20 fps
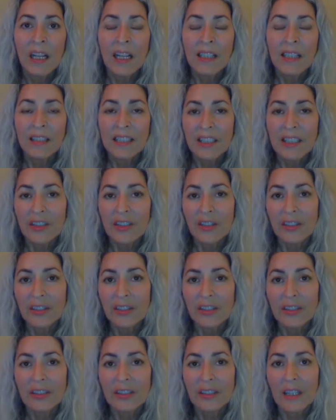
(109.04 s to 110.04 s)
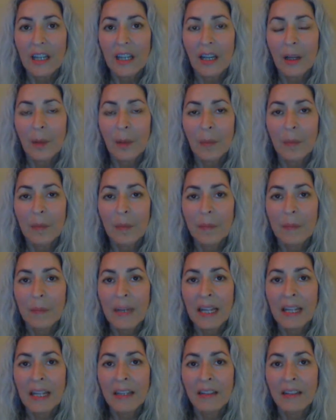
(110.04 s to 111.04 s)
teachers um,
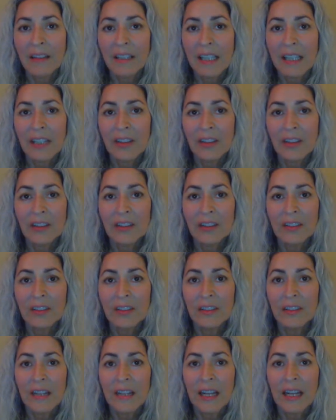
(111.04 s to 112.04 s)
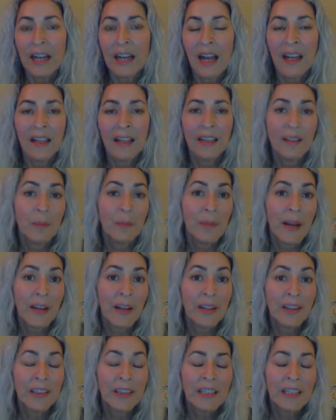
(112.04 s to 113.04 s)
and leaders that I
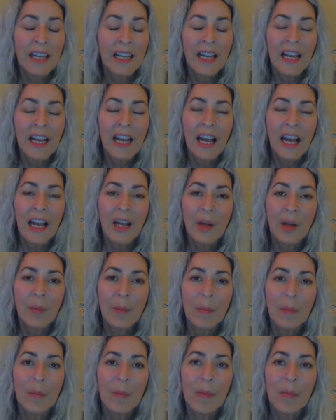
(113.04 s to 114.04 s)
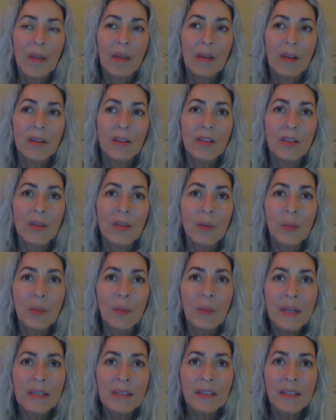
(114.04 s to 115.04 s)
admire. Um, so
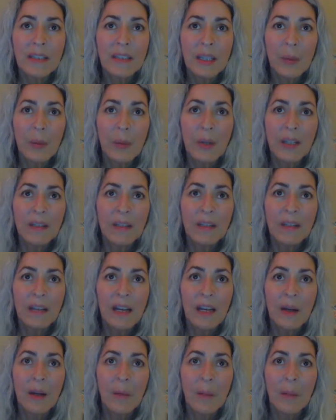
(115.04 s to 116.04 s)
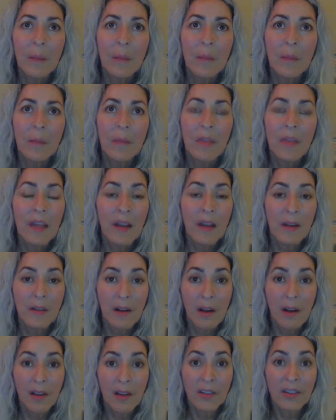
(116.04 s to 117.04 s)
basically what um, they
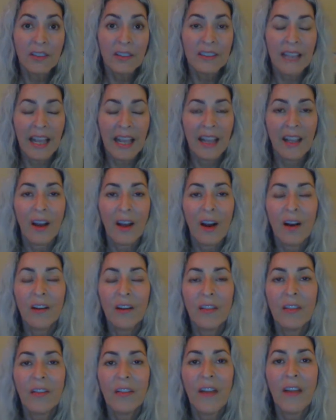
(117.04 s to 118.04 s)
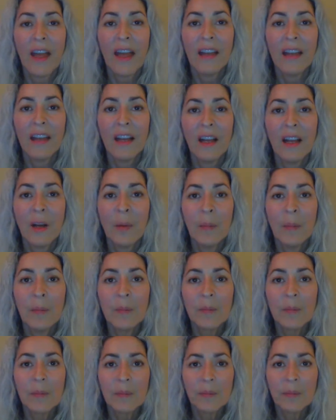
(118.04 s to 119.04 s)
all say are that
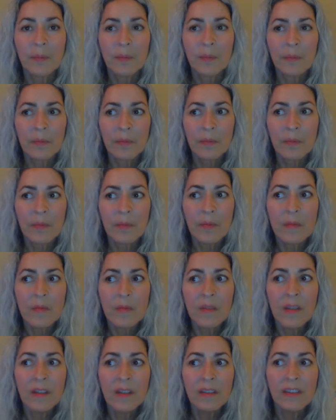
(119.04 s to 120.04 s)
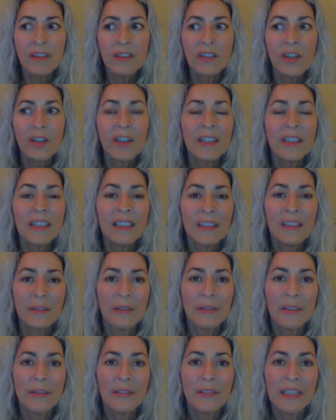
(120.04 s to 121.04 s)
um, starting in the
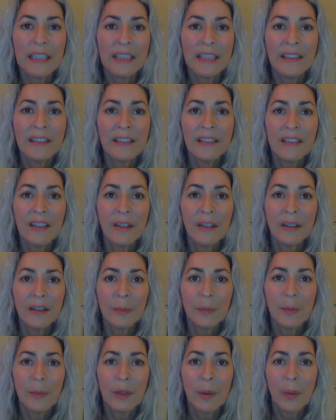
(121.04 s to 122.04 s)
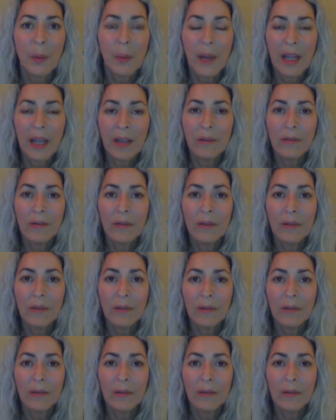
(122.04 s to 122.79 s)
50s, there's been a wave of